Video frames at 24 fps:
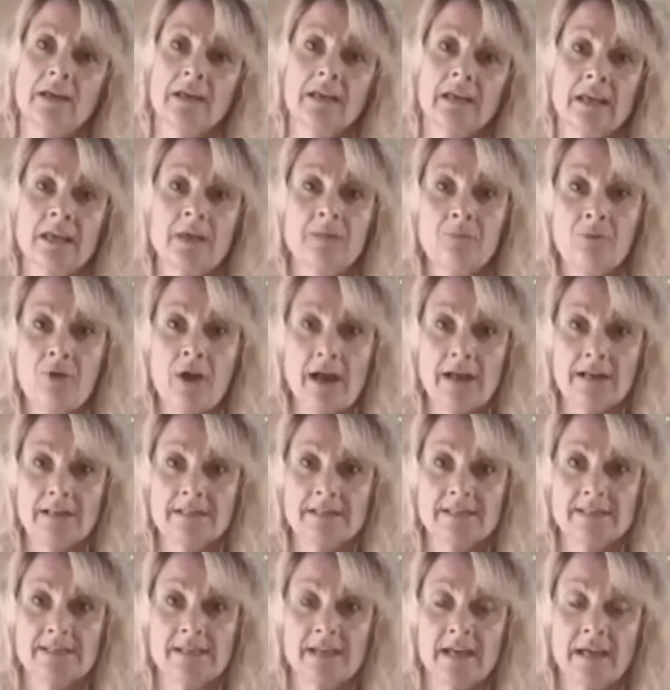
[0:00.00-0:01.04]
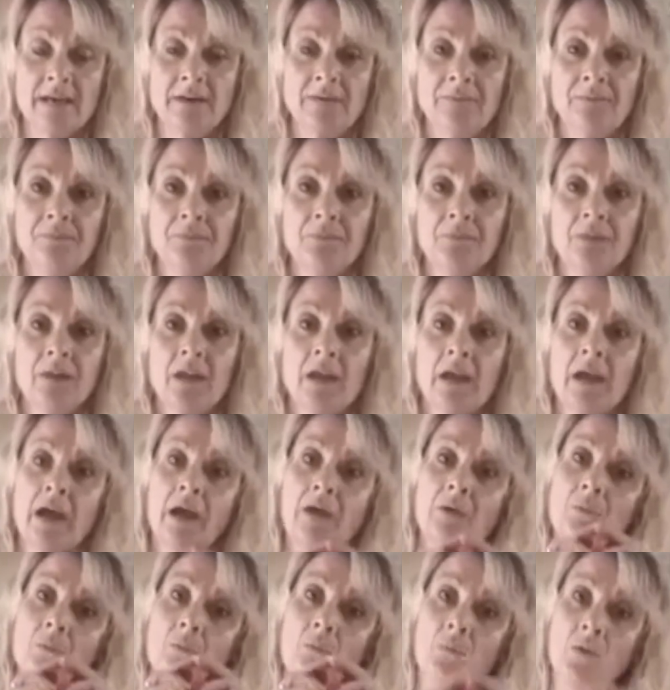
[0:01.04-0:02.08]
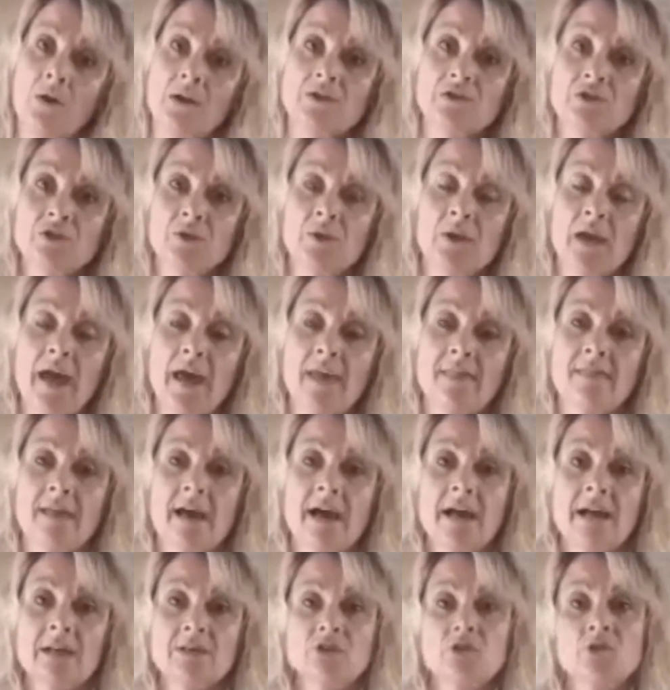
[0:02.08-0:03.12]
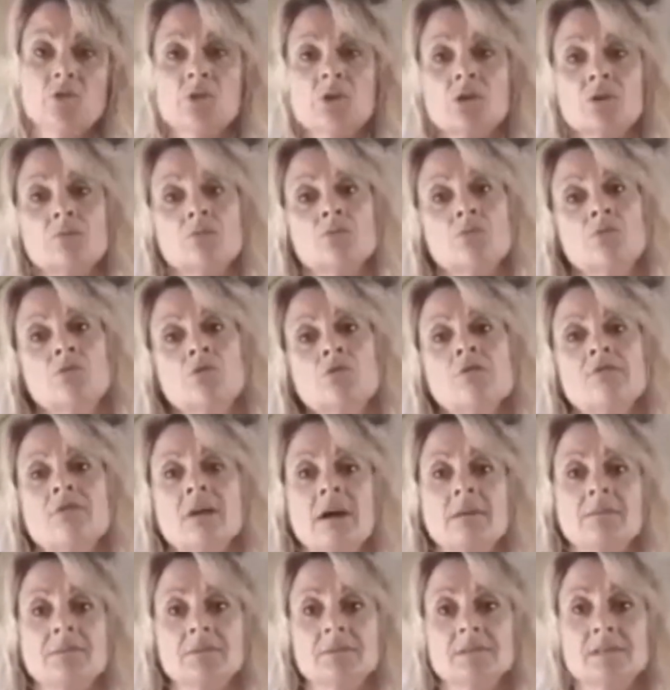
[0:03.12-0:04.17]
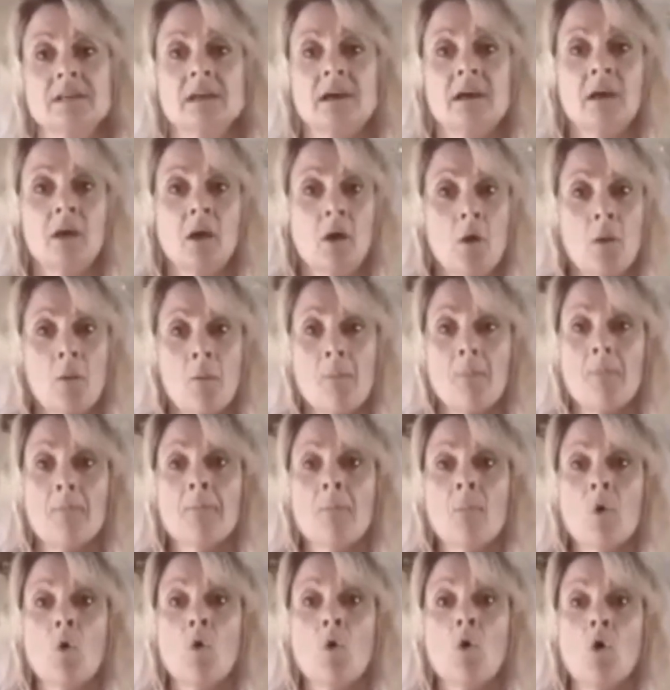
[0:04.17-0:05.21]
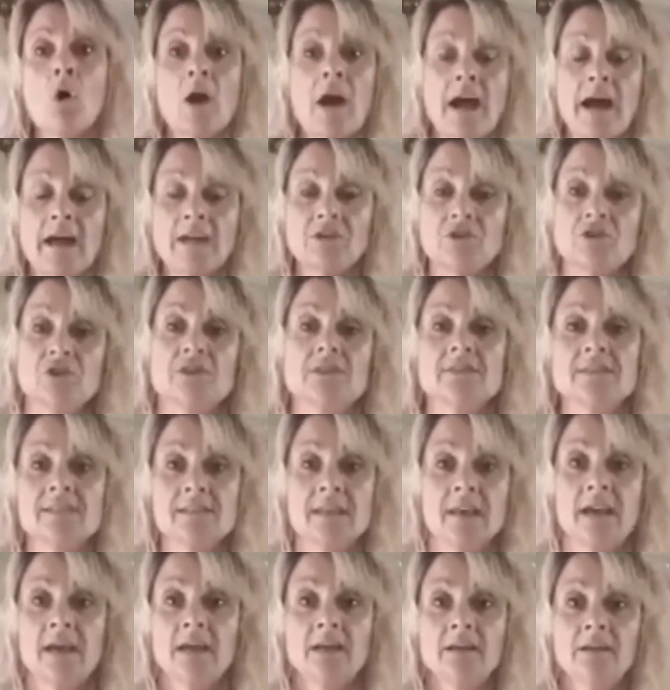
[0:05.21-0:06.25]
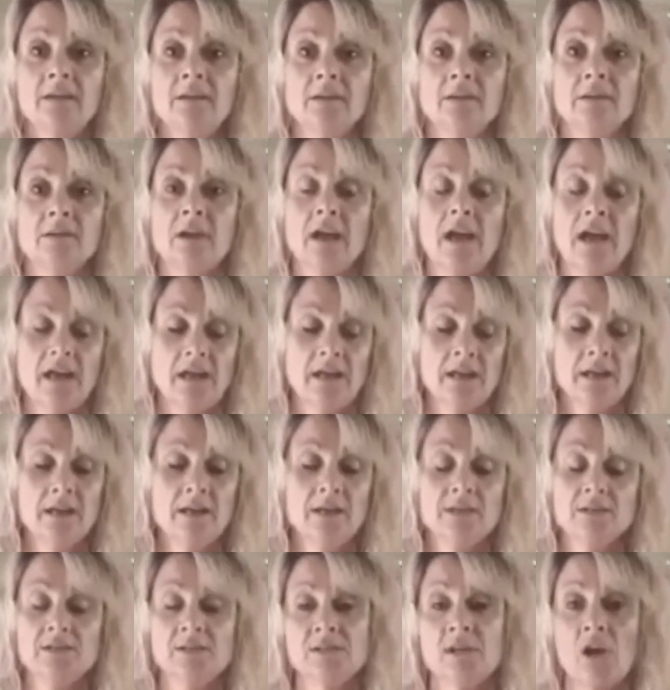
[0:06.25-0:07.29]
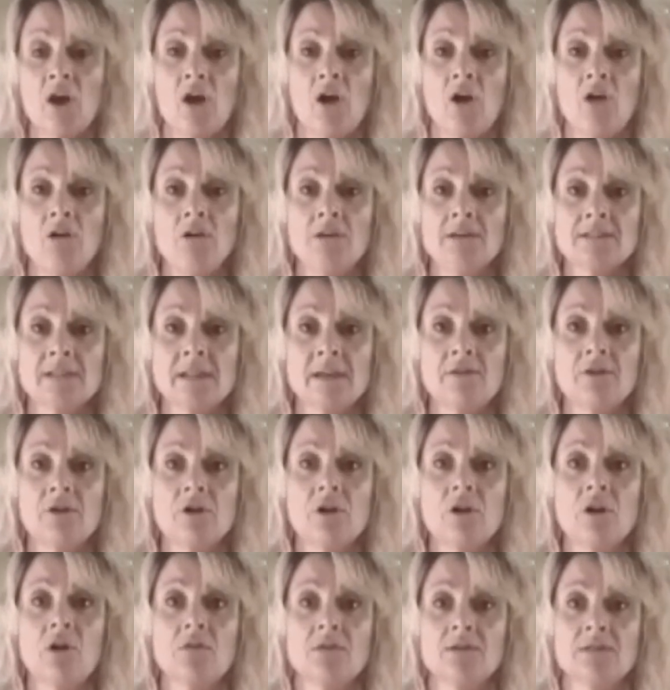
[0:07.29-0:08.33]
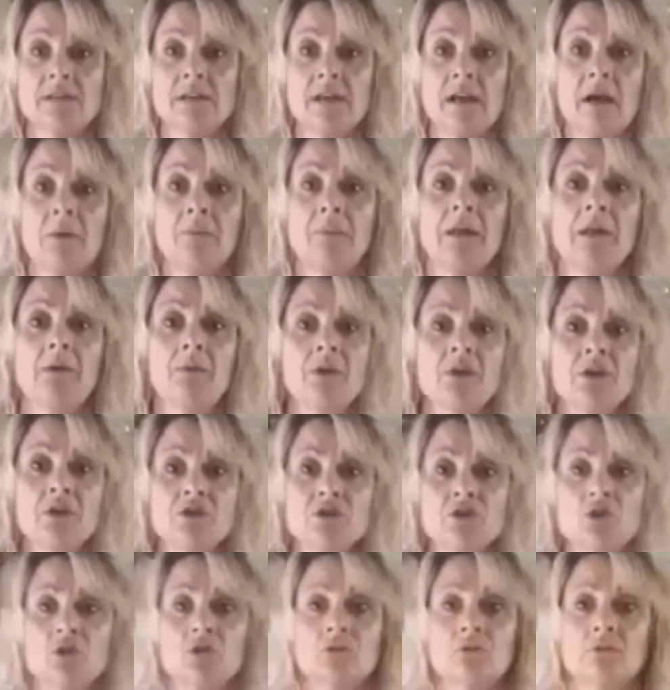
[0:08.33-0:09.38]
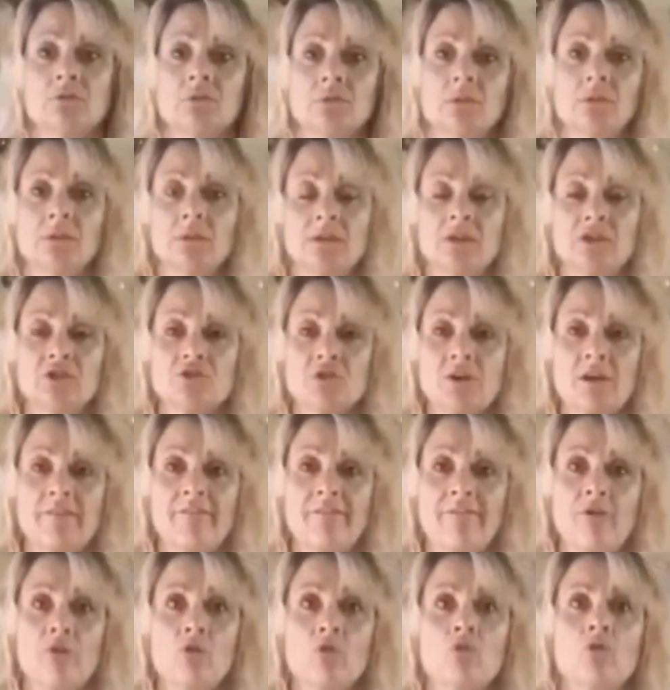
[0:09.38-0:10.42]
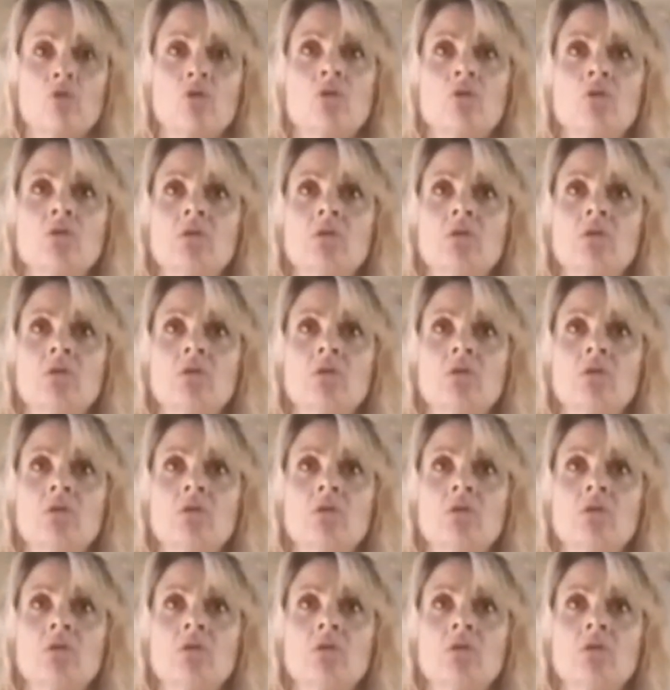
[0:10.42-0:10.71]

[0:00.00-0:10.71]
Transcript: Keep practicing. And once you get that, you can move up to more catches then, okay? So let's have a go, see how many we can do. Let's try four.